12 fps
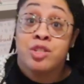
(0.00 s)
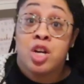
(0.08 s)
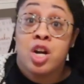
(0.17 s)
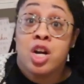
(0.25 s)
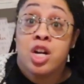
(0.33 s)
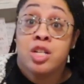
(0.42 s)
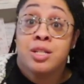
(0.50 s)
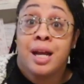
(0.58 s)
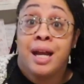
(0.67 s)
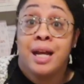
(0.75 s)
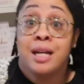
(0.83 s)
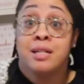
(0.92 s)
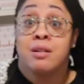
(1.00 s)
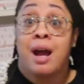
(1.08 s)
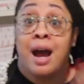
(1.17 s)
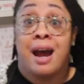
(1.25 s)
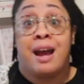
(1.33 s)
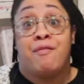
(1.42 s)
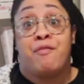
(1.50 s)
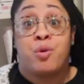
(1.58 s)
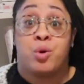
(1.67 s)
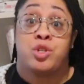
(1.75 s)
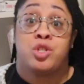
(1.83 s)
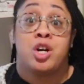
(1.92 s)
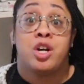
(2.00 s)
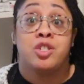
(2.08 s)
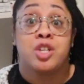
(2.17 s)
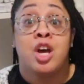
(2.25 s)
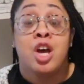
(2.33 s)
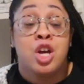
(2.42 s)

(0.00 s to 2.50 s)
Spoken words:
stars and high 4 stars.